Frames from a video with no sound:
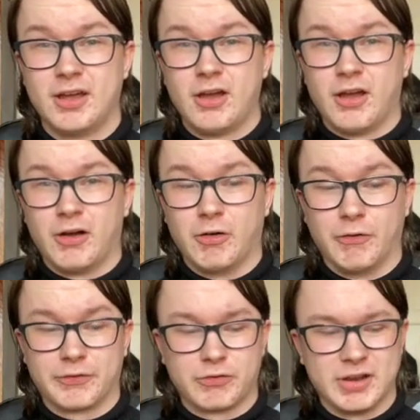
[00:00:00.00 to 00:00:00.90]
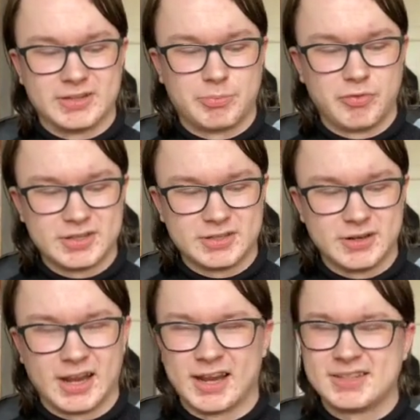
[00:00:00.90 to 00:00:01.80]
of Great
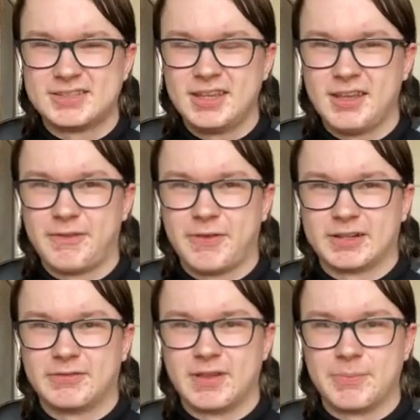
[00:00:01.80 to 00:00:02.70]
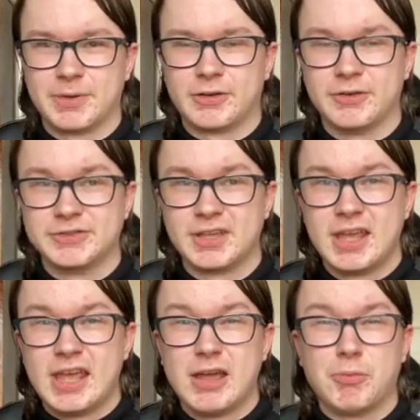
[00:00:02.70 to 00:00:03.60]
Britain. And I say it effectively because
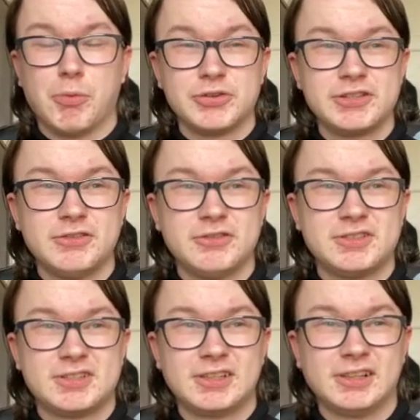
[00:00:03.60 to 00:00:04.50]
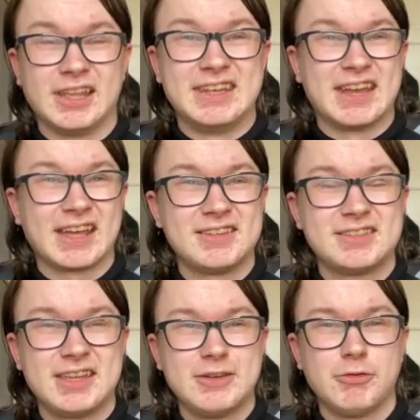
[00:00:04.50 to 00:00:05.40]
it wasn't until
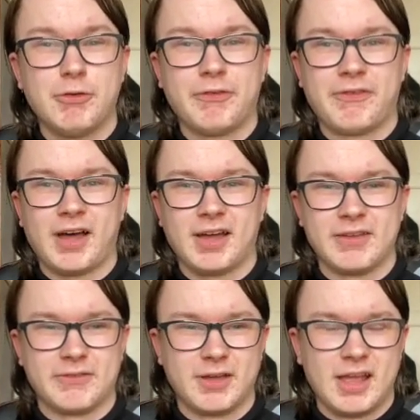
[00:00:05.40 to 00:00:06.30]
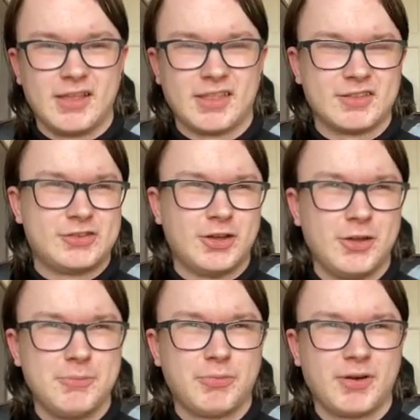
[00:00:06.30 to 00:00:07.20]
1905 that the
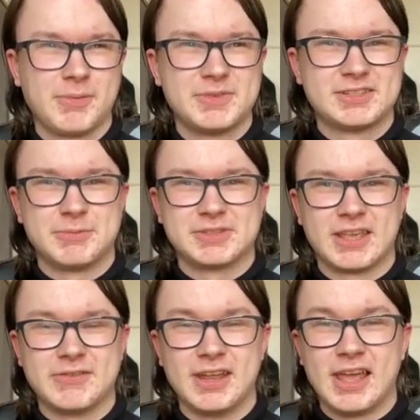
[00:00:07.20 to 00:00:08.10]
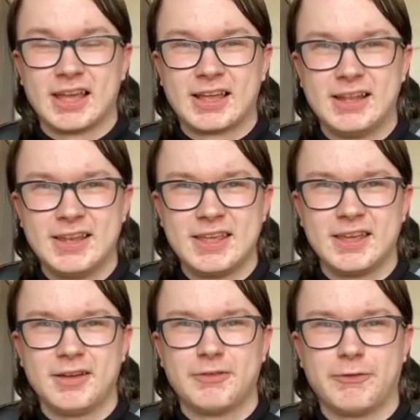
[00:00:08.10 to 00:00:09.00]
term Prime Minister was given
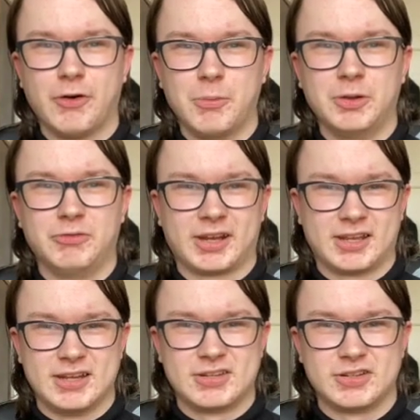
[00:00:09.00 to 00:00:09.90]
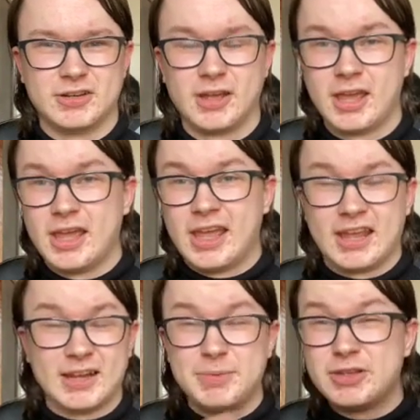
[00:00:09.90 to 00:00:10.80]
clear formal recognition. It
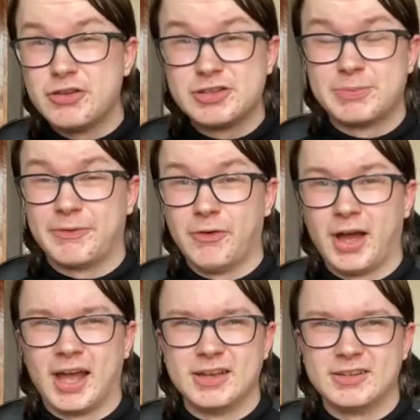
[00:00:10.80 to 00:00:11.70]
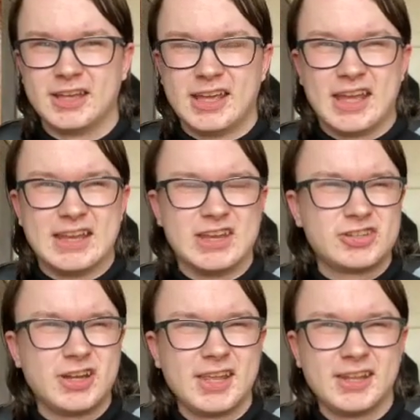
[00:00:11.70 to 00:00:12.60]
had been used beforehand,
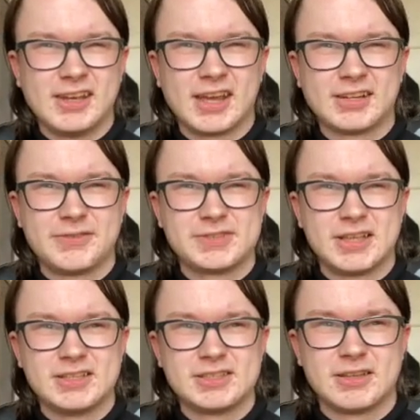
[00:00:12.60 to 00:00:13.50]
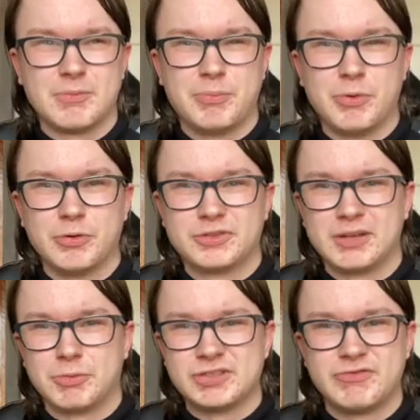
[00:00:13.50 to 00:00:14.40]
initially in a negative sense, but
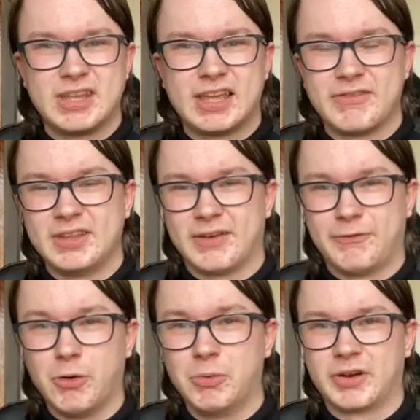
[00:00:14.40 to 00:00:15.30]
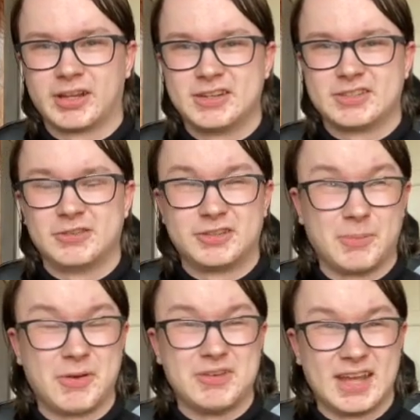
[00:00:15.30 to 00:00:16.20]
it wasn't really given that formal recognition until
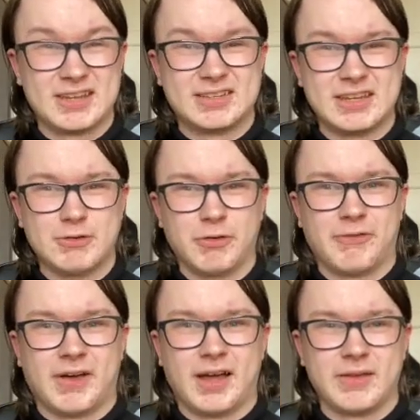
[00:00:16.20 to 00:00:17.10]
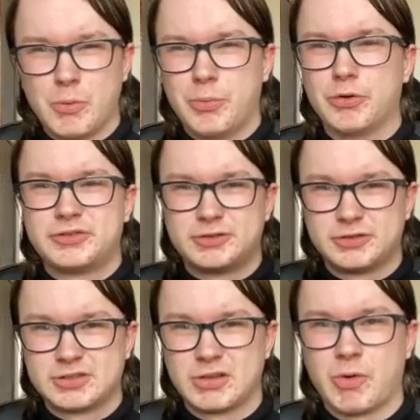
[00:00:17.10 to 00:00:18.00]
about 1905. But
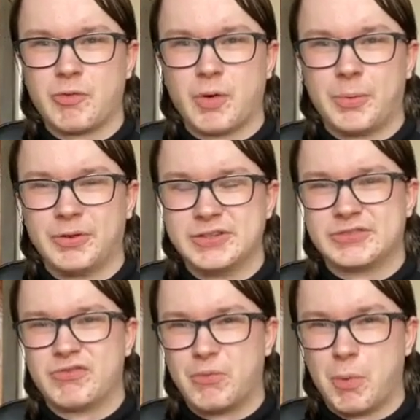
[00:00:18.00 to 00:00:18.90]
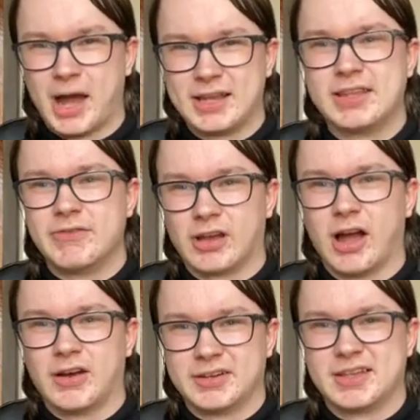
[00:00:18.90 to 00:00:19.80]
Sir Robert Walpole is widely
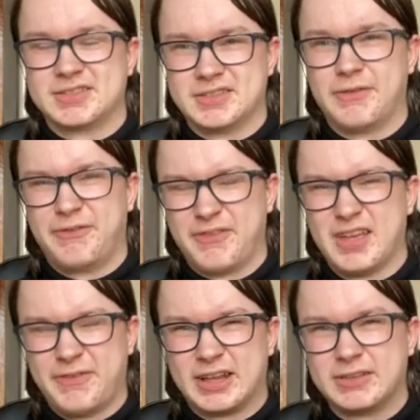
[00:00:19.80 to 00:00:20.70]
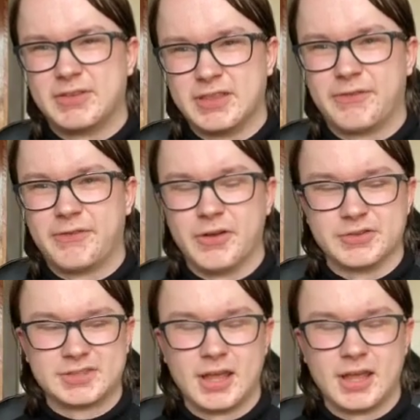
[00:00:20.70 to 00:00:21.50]
regarded as effectively the first